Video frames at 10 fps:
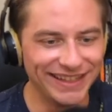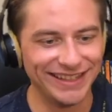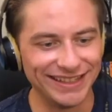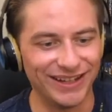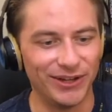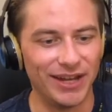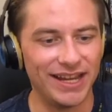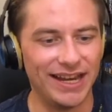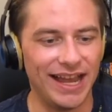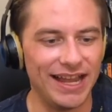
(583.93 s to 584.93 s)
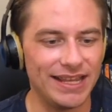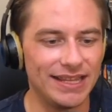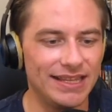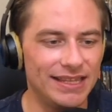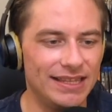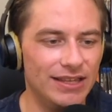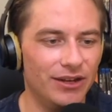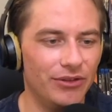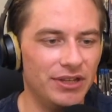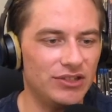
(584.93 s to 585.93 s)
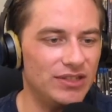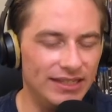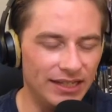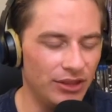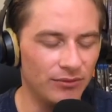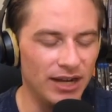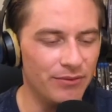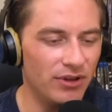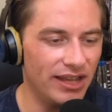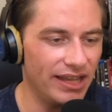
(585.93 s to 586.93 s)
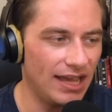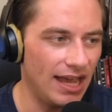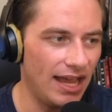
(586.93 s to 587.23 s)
You know, and they just did it the right way.